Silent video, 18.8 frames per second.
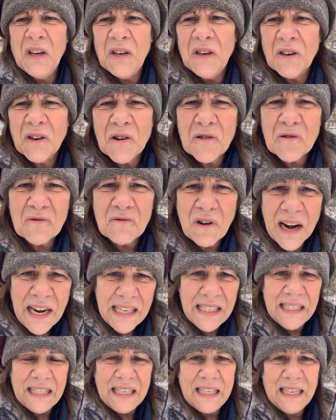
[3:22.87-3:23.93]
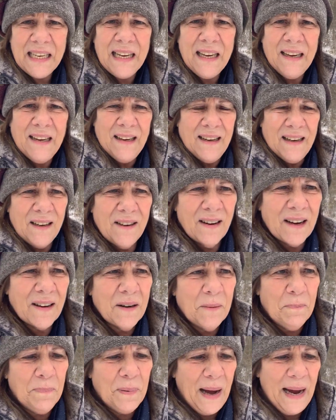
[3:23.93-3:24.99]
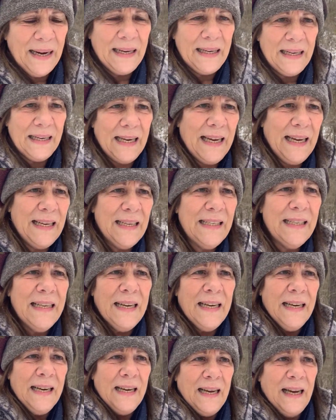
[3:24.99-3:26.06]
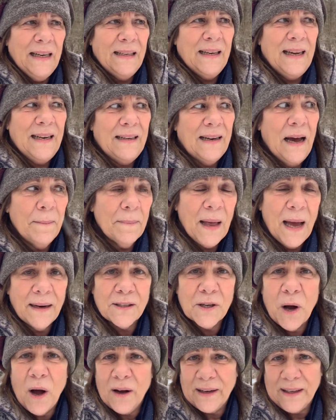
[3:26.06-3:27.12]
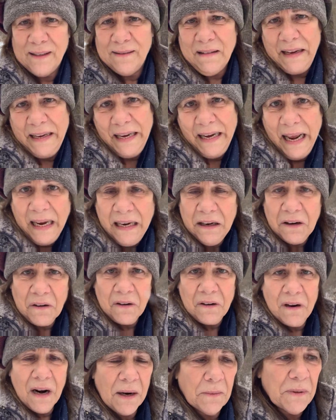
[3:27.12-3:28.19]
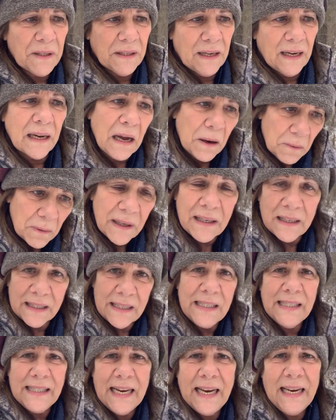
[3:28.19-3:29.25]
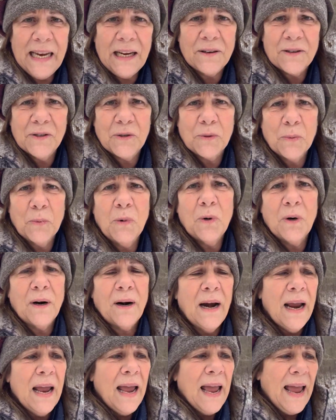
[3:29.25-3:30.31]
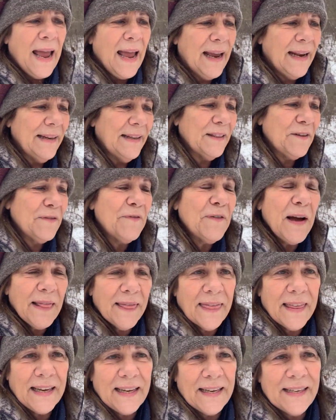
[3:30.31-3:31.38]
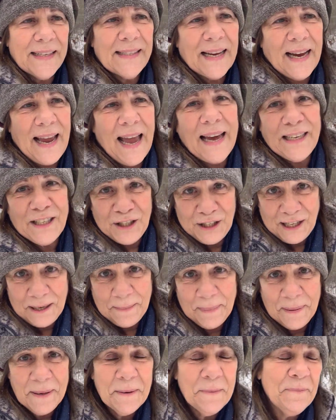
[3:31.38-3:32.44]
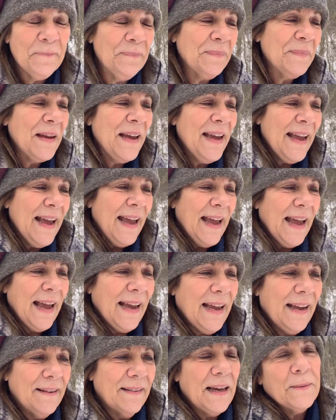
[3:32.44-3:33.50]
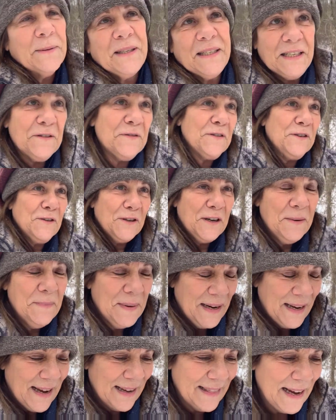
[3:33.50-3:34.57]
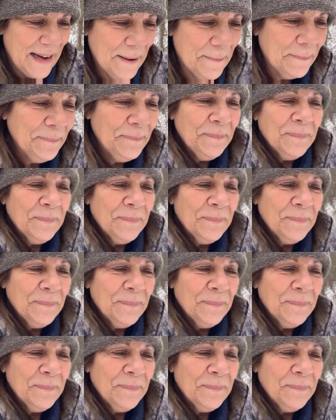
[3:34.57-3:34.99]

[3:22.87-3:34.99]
You're crazy. You're not going to buy any land. And, and I'm not talking like an acre. I was like, I wanted at least 10 acres or more. And the fun thing is, I had a Jeep and that was a different dream, but I got that.